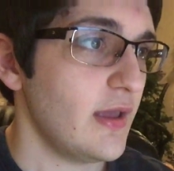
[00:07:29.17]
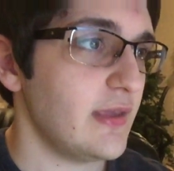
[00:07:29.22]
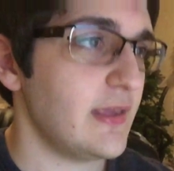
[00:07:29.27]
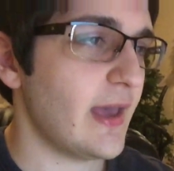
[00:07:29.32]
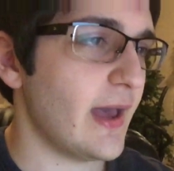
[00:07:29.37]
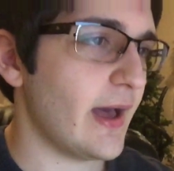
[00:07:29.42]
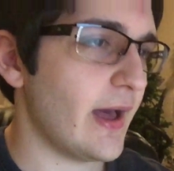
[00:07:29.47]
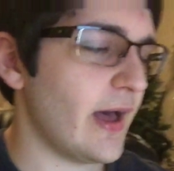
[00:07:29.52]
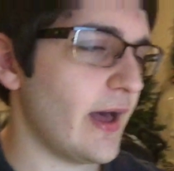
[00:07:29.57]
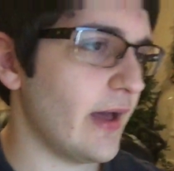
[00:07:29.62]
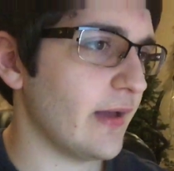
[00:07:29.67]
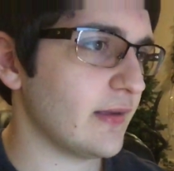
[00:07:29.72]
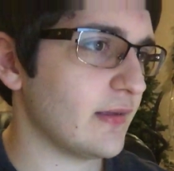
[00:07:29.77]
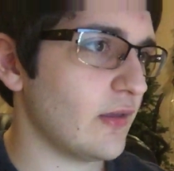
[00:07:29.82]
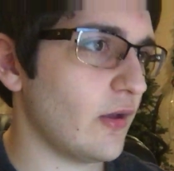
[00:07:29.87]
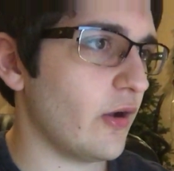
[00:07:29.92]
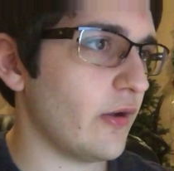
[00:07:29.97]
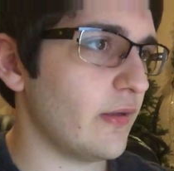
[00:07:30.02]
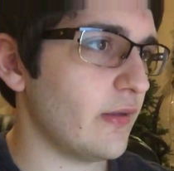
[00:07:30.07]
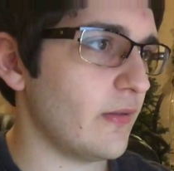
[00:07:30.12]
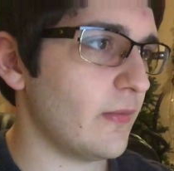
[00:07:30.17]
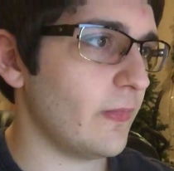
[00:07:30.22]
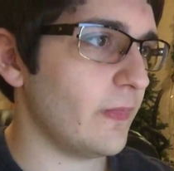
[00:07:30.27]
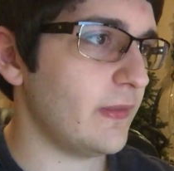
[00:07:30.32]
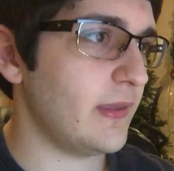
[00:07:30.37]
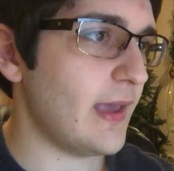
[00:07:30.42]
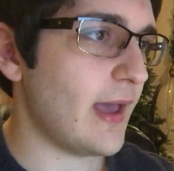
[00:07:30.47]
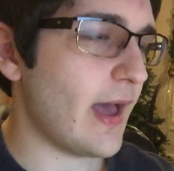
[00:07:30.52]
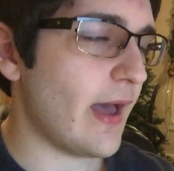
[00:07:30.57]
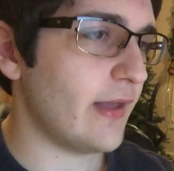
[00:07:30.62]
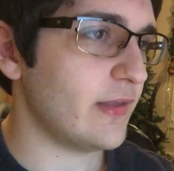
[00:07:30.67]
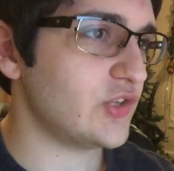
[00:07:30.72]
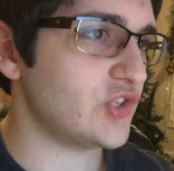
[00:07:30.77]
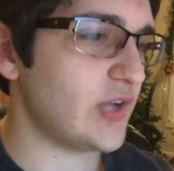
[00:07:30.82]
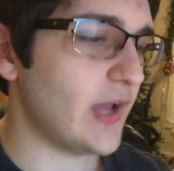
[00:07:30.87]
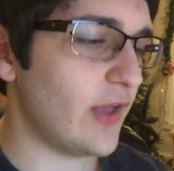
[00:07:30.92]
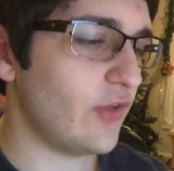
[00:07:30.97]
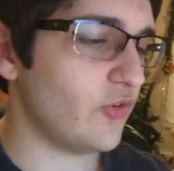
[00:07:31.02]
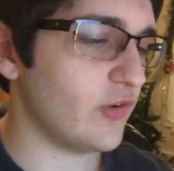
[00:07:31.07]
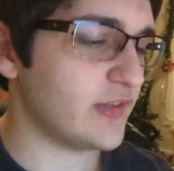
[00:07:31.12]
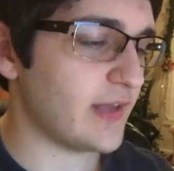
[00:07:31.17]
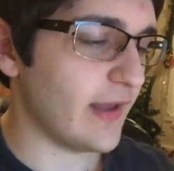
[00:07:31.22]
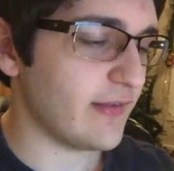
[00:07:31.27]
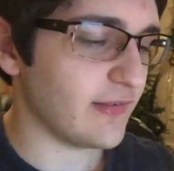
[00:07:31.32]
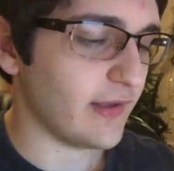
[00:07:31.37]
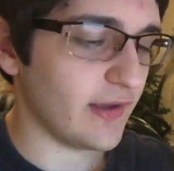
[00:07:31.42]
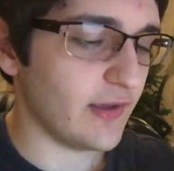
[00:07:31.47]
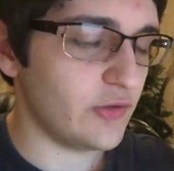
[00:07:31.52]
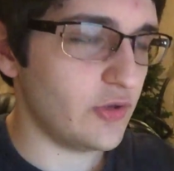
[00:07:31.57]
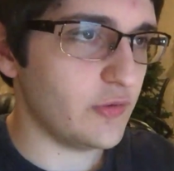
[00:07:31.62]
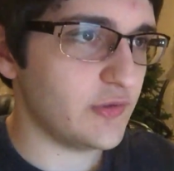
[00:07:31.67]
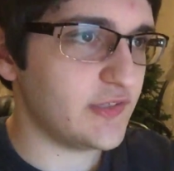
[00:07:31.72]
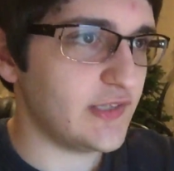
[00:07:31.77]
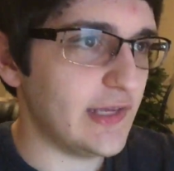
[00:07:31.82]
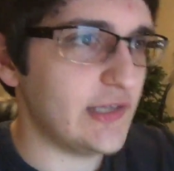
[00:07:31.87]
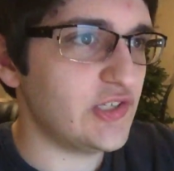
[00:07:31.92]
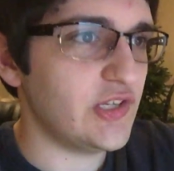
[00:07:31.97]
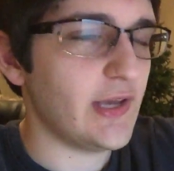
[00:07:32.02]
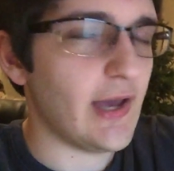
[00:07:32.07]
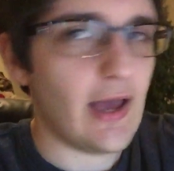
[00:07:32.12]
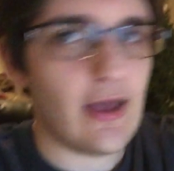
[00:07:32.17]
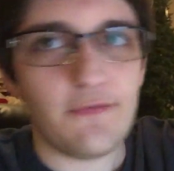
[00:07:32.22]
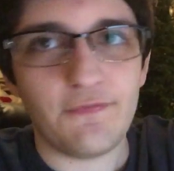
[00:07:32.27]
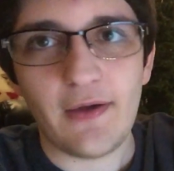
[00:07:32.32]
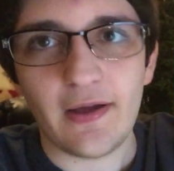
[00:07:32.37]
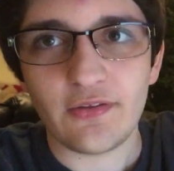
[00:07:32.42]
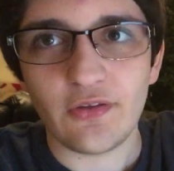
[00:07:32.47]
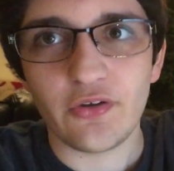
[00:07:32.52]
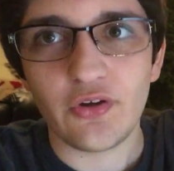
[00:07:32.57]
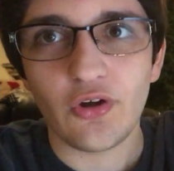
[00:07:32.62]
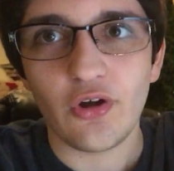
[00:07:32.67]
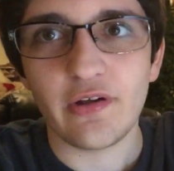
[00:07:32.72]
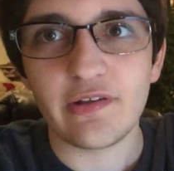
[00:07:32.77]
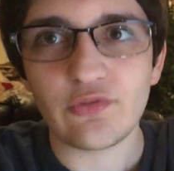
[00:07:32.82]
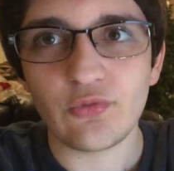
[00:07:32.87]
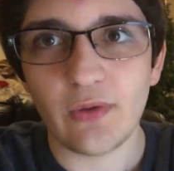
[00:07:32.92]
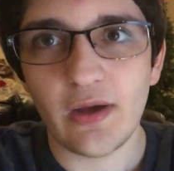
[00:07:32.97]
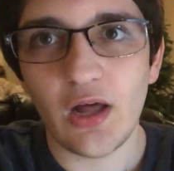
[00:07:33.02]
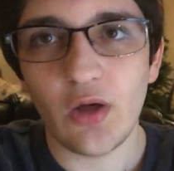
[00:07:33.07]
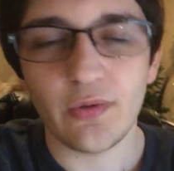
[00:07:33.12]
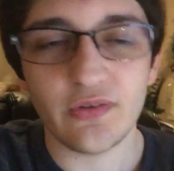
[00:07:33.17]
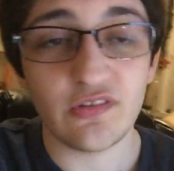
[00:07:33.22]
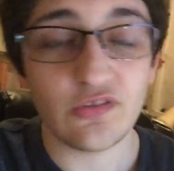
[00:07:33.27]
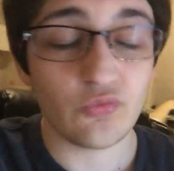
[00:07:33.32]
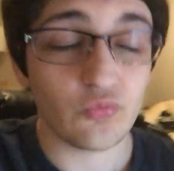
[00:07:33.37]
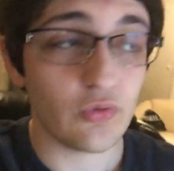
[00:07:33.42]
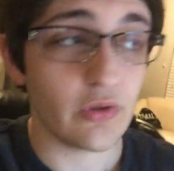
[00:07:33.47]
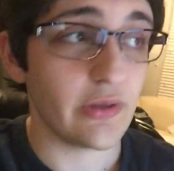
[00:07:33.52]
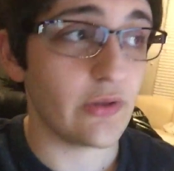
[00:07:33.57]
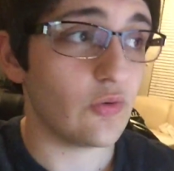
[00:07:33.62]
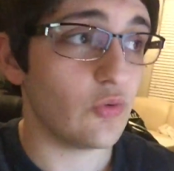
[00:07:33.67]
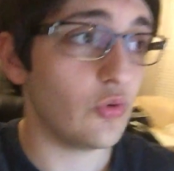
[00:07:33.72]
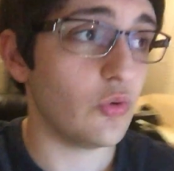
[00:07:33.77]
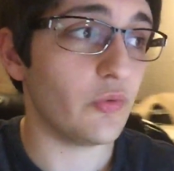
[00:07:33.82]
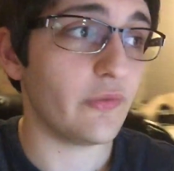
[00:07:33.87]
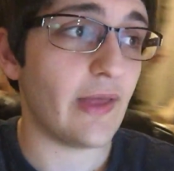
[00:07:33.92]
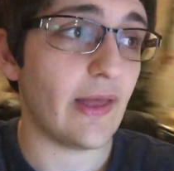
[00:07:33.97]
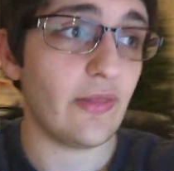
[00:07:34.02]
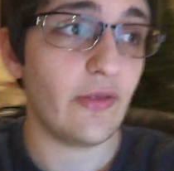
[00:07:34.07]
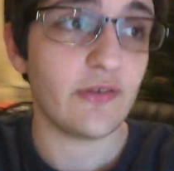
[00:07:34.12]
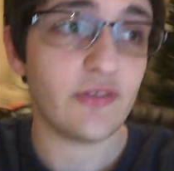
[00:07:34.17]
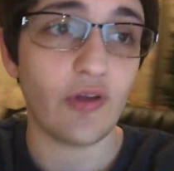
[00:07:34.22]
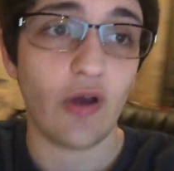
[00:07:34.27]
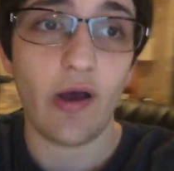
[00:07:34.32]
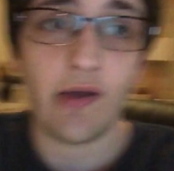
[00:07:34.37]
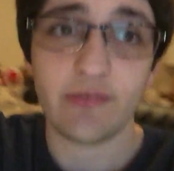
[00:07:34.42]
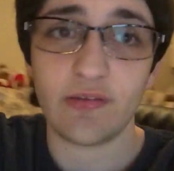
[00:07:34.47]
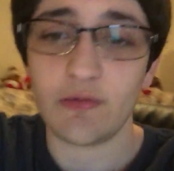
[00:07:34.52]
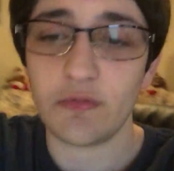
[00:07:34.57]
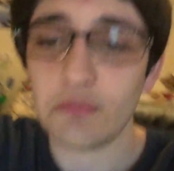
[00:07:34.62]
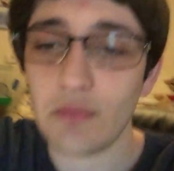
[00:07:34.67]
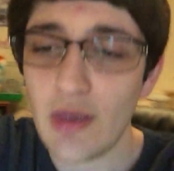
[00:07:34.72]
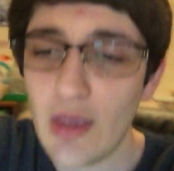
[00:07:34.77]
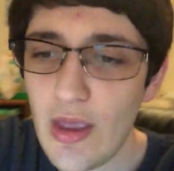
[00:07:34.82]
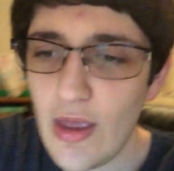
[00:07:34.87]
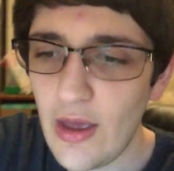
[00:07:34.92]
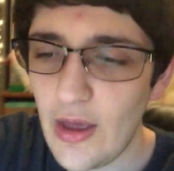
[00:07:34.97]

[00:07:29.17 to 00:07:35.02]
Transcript: yeah. Oh, yeah, Enchantress has like a new CGI effect on her as well, which is really cool. That looks awesome.